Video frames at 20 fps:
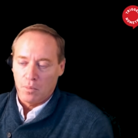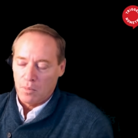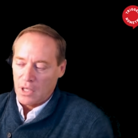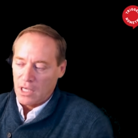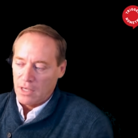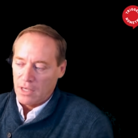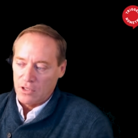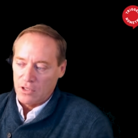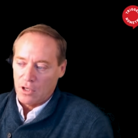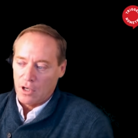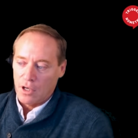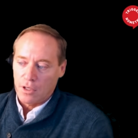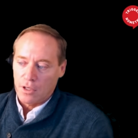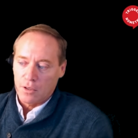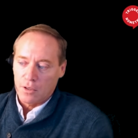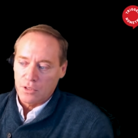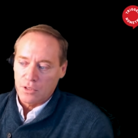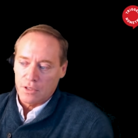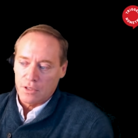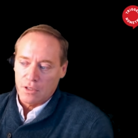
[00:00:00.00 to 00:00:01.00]
I have a daughter
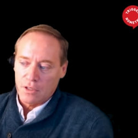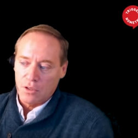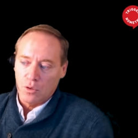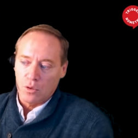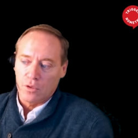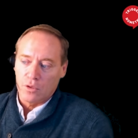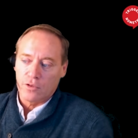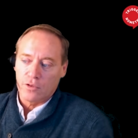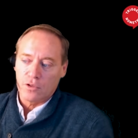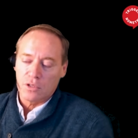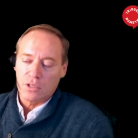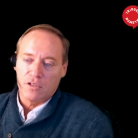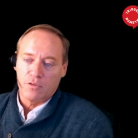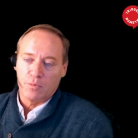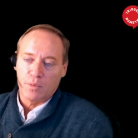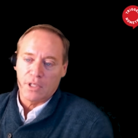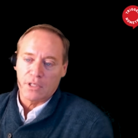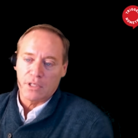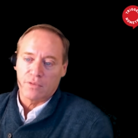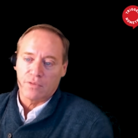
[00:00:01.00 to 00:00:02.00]
who's at the University
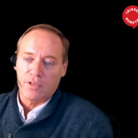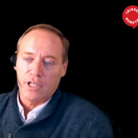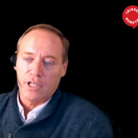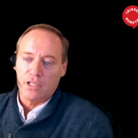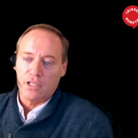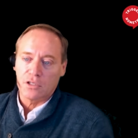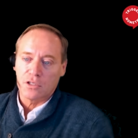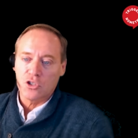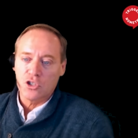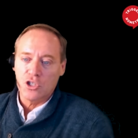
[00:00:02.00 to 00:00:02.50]
of Pennsylvania.